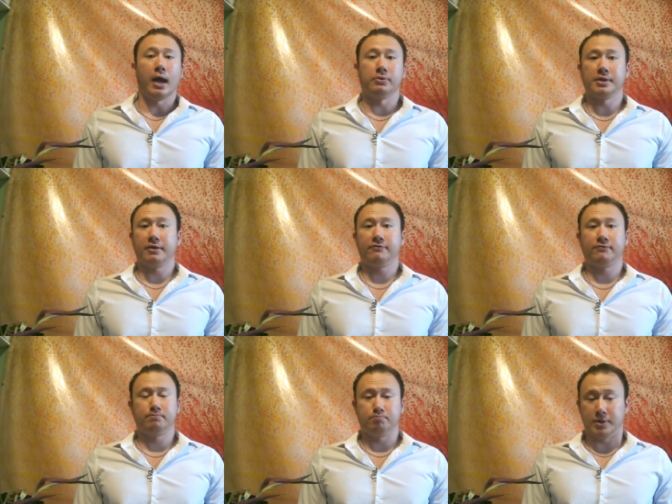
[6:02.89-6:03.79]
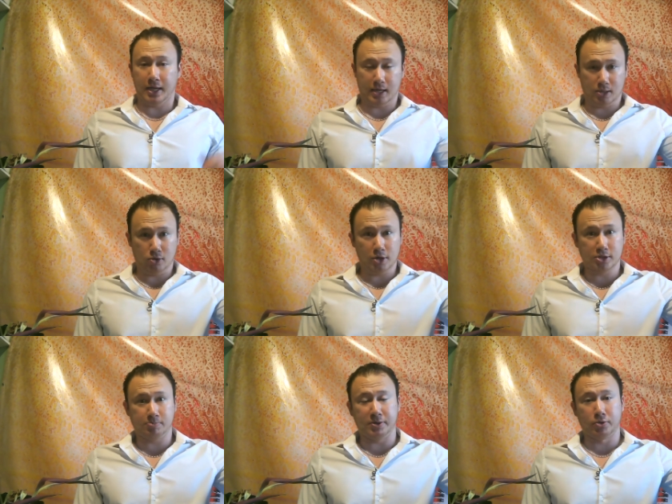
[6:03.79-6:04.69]
And when they put it in
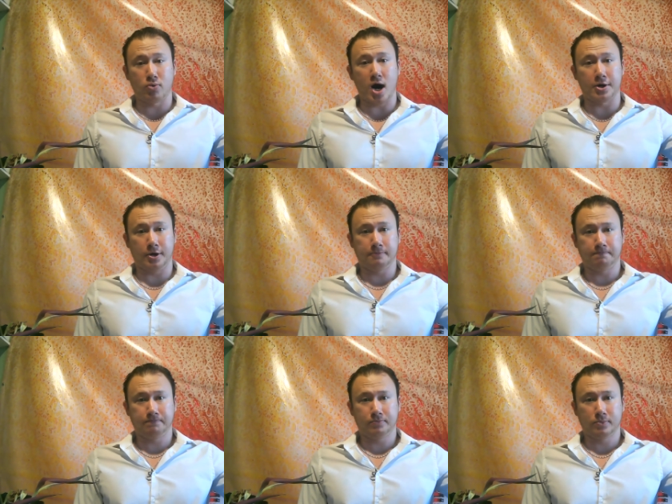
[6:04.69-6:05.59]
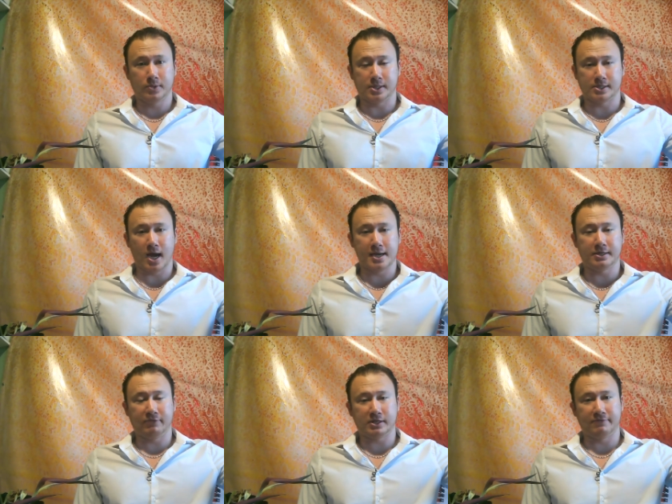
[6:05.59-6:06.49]
oil-spilled water with a
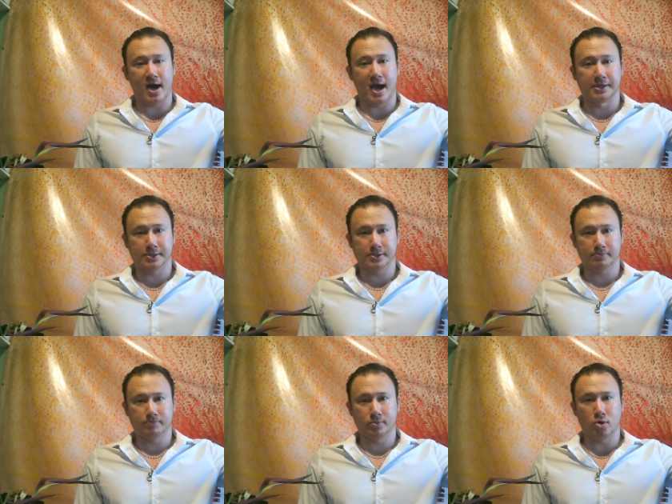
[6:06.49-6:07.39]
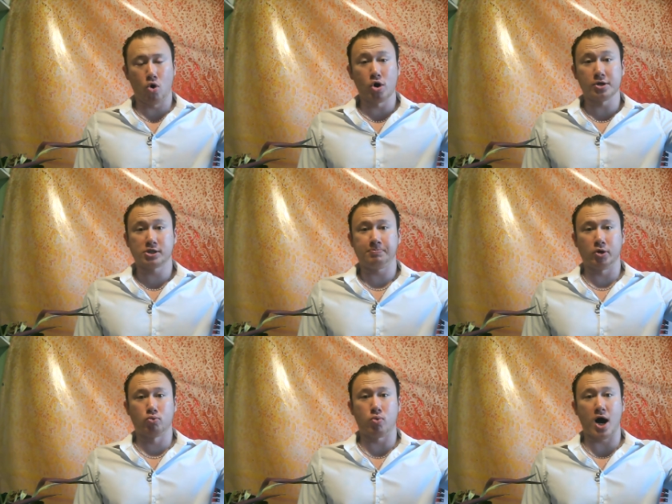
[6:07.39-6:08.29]
scientific device,
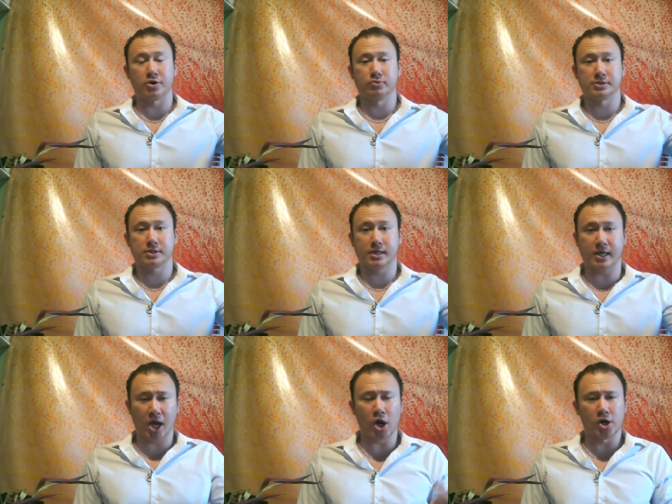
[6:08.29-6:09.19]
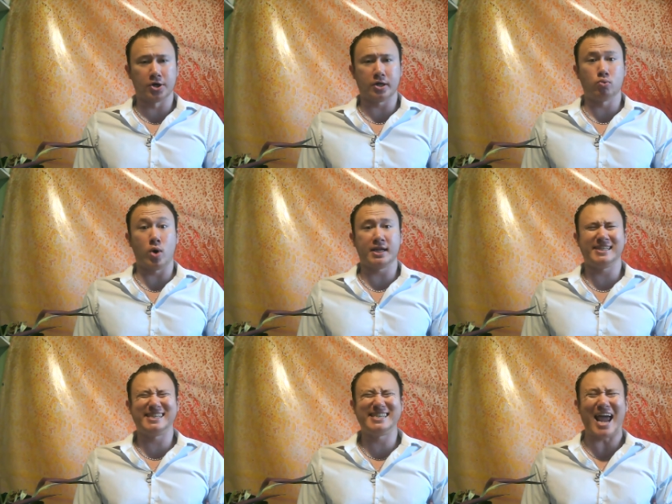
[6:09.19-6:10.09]
oil-spilled water was cured in
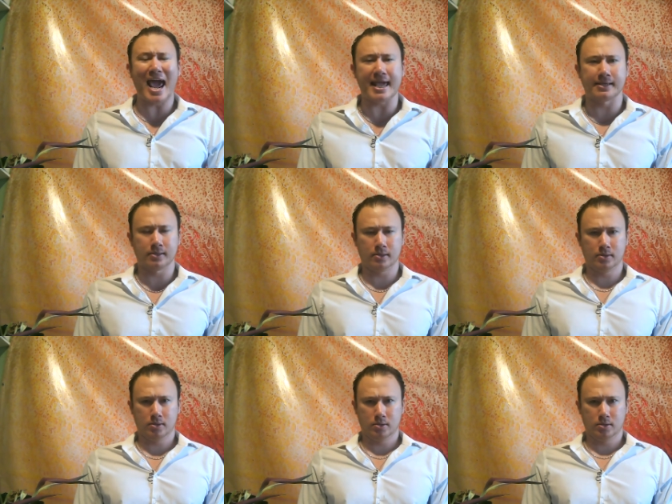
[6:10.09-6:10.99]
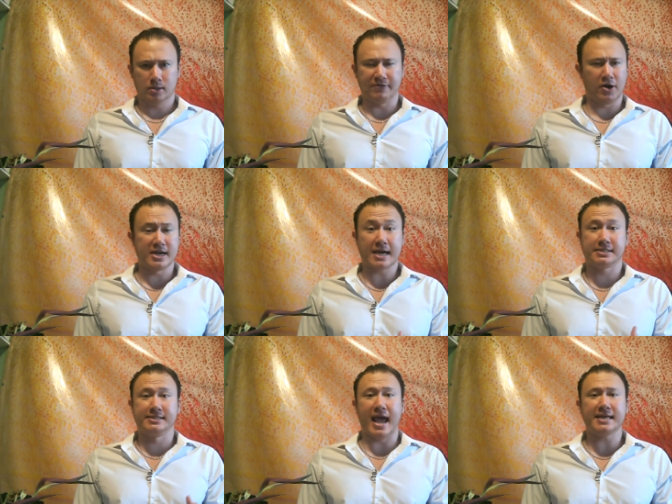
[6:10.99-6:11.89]
one day. The very
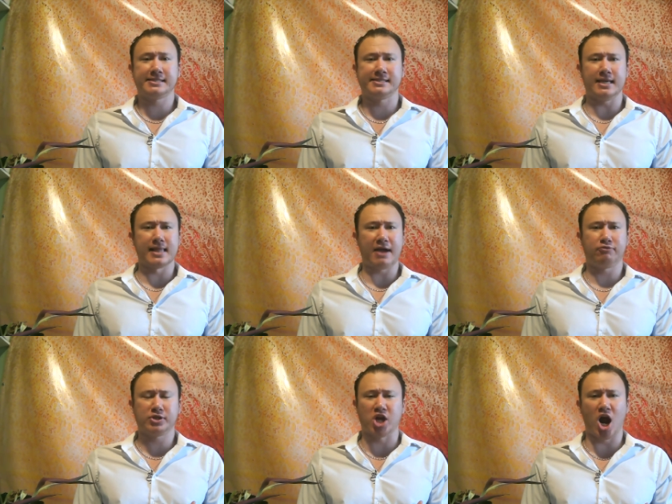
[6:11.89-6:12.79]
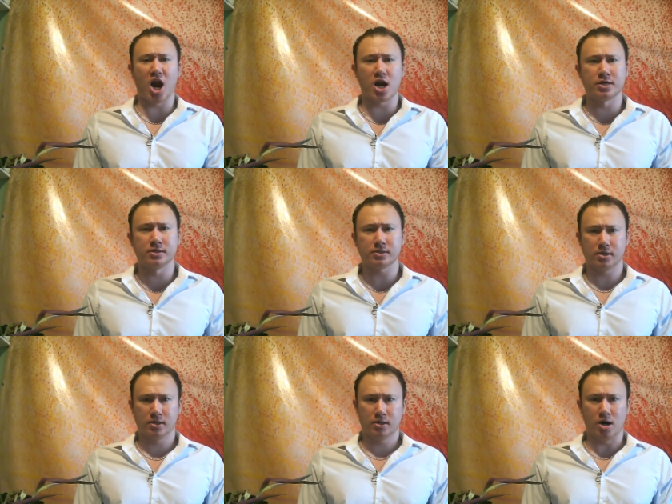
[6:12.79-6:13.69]
next day, sea life returned.
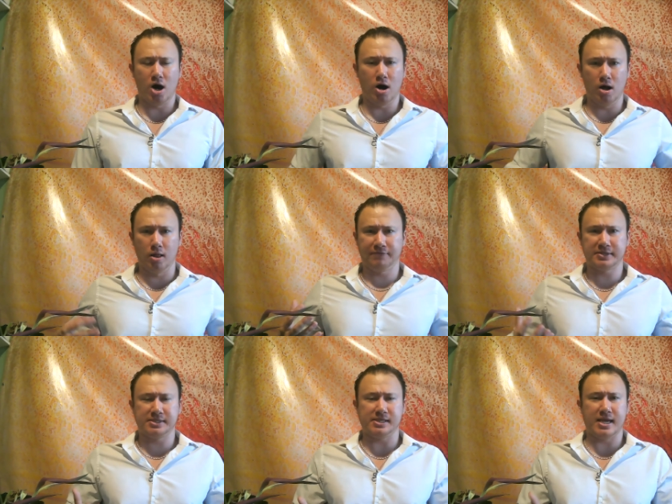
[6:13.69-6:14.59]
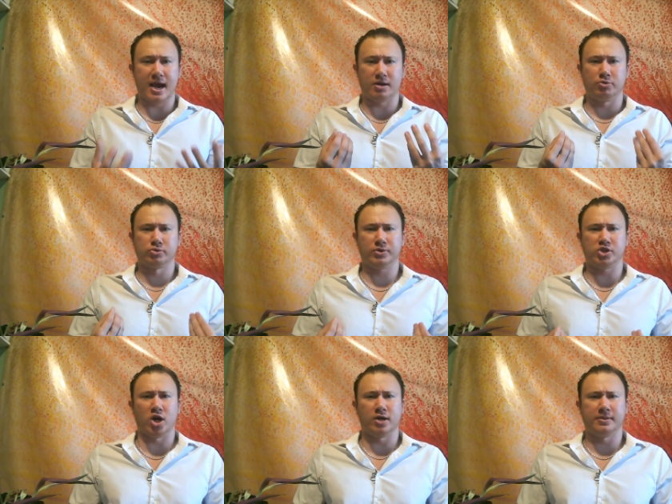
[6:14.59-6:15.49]
All of the sea animals
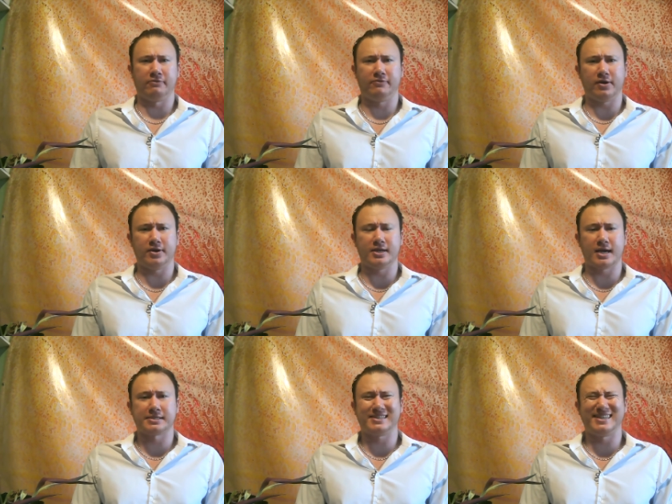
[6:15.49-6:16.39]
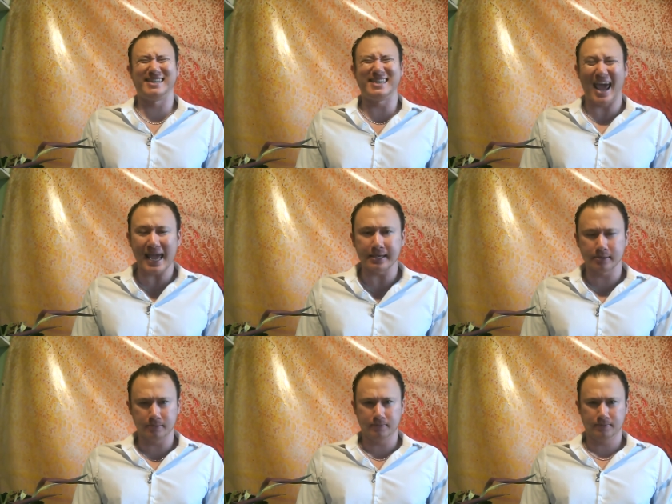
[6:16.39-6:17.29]
returned the very next day.